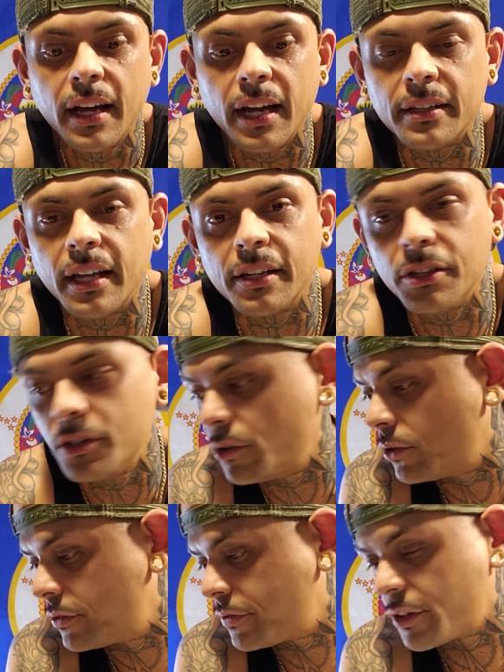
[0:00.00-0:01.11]
And then
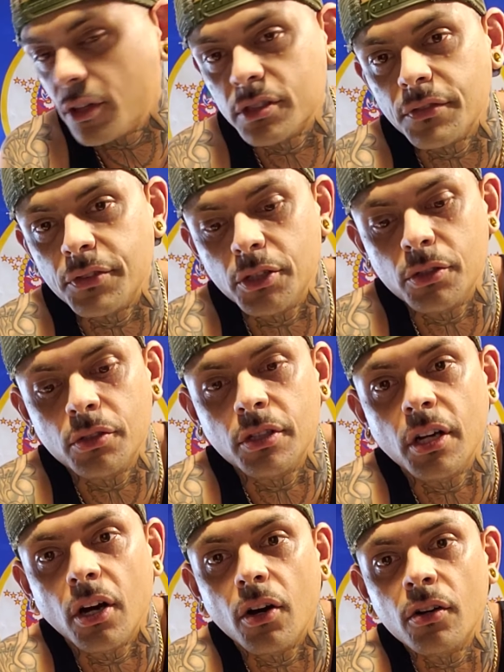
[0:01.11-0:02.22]
you, for those of you who
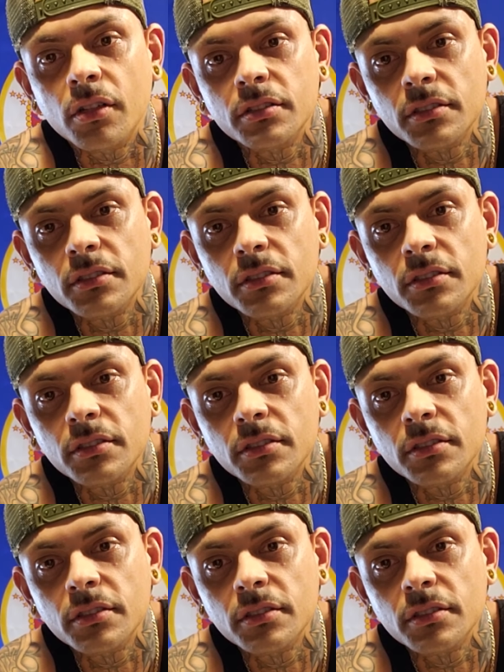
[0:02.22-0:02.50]
know,